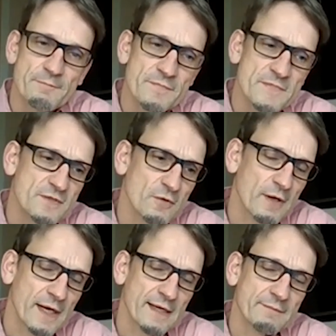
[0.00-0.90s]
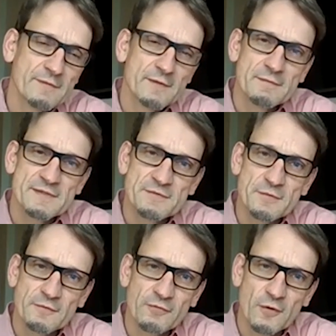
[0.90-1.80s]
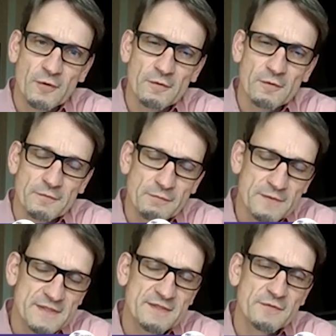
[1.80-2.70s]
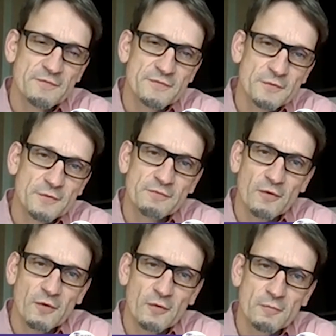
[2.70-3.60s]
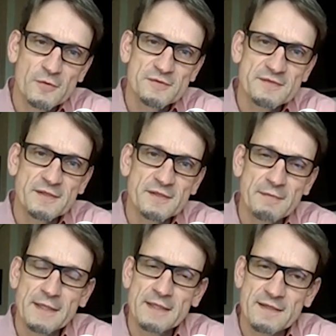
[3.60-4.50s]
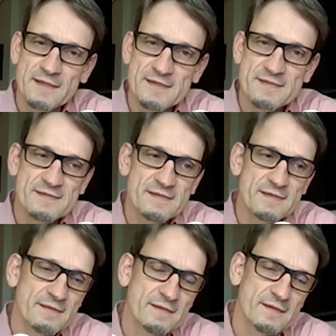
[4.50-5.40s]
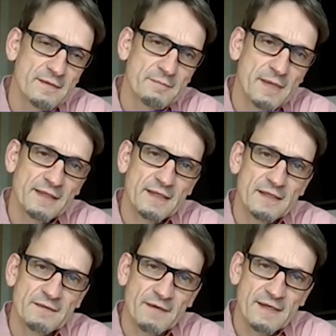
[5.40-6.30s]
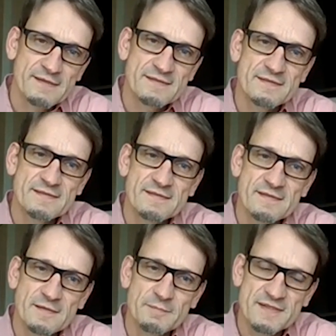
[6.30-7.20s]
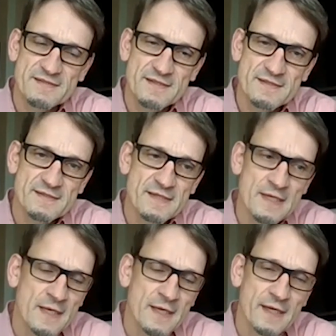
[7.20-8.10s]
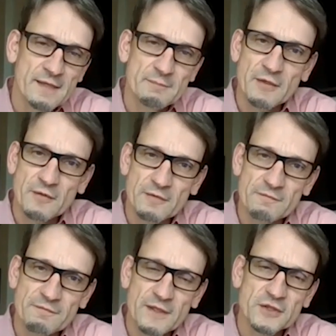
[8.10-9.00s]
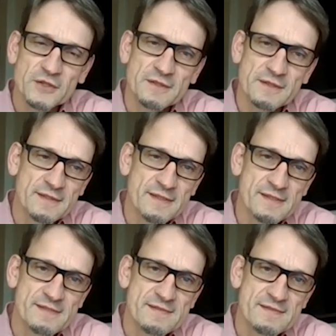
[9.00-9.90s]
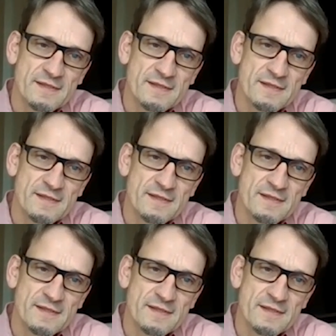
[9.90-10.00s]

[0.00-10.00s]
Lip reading: So I'm with TÜV SÜD for almost 20 years in the medical devices business, and my current function is